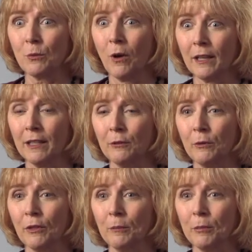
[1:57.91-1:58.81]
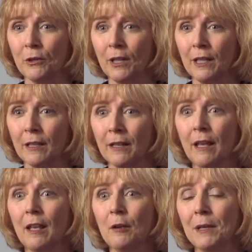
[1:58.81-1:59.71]
walk in with the Bernina,
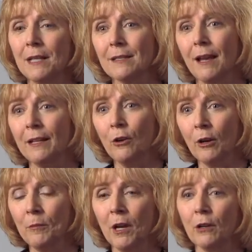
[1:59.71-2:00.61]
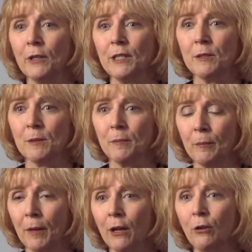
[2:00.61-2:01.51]
because I know I'm not going to spend
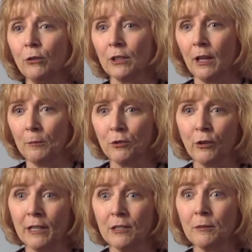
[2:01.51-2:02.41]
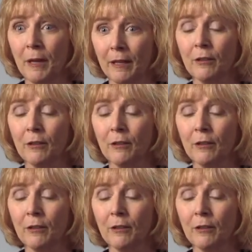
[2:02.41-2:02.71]
my whole time trying to make